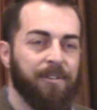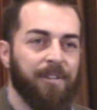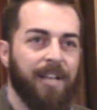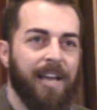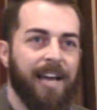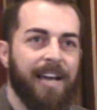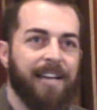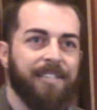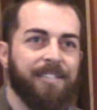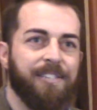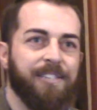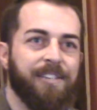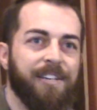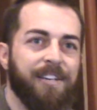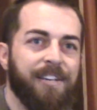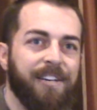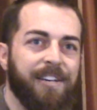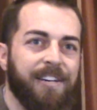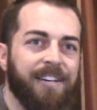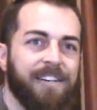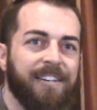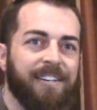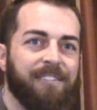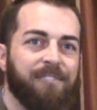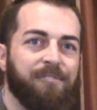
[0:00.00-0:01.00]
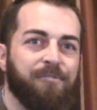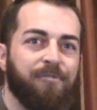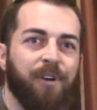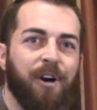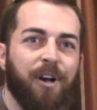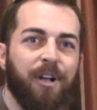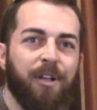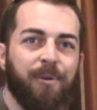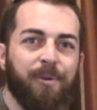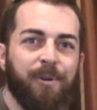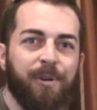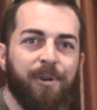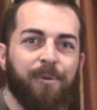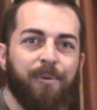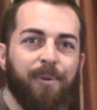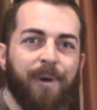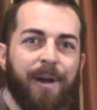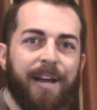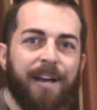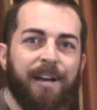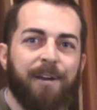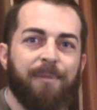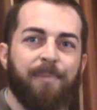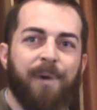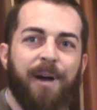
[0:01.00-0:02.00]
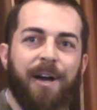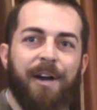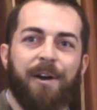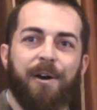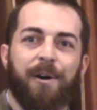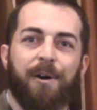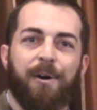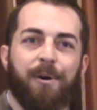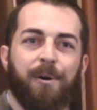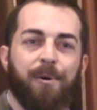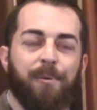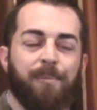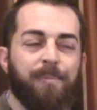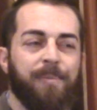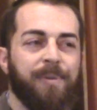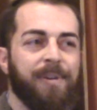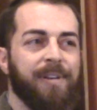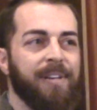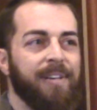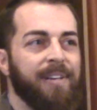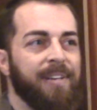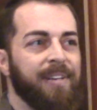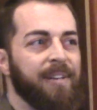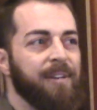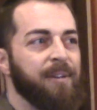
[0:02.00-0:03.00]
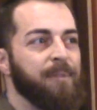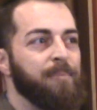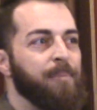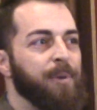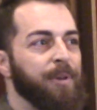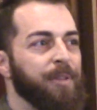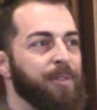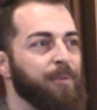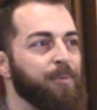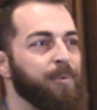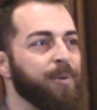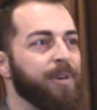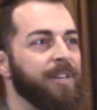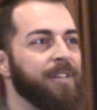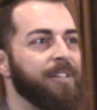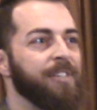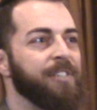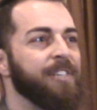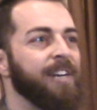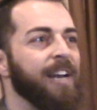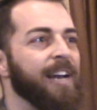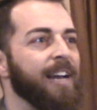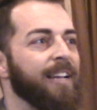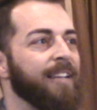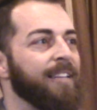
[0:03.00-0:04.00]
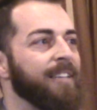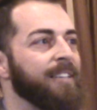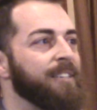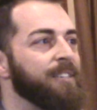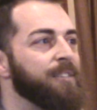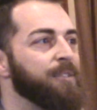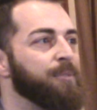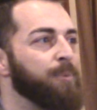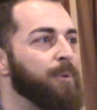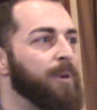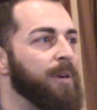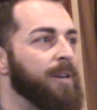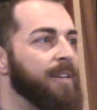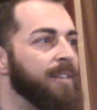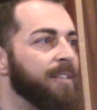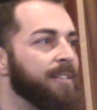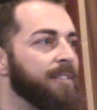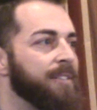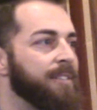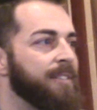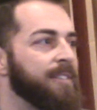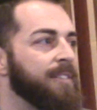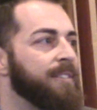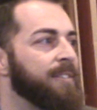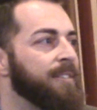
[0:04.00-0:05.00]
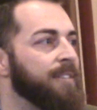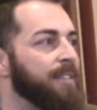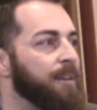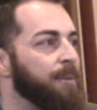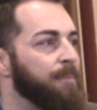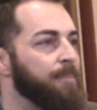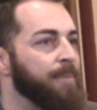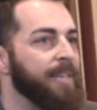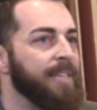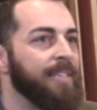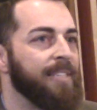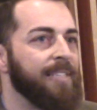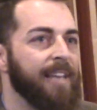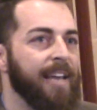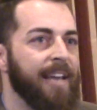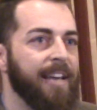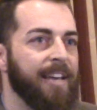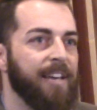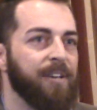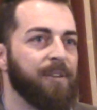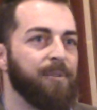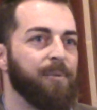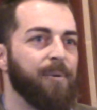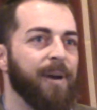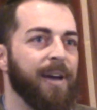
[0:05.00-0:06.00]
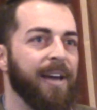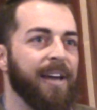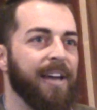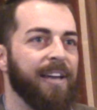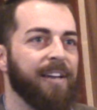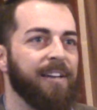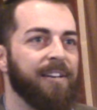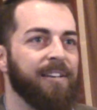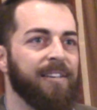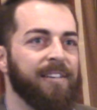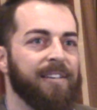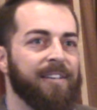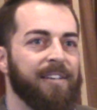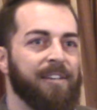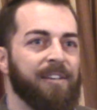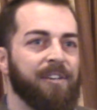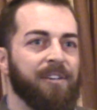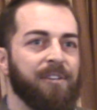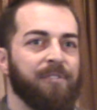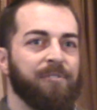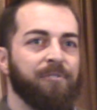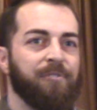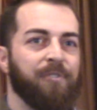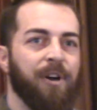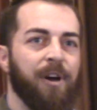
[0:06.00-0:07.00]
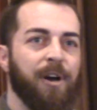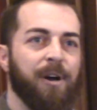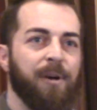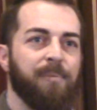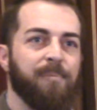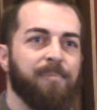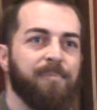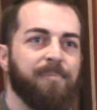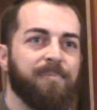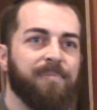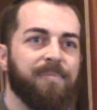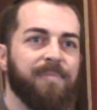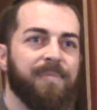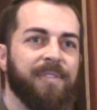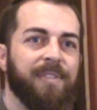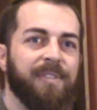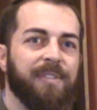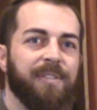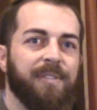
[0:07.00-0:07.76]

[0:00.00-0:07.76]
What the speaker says: last year following a raid on my home. But the real challenge was, you know, being taken away from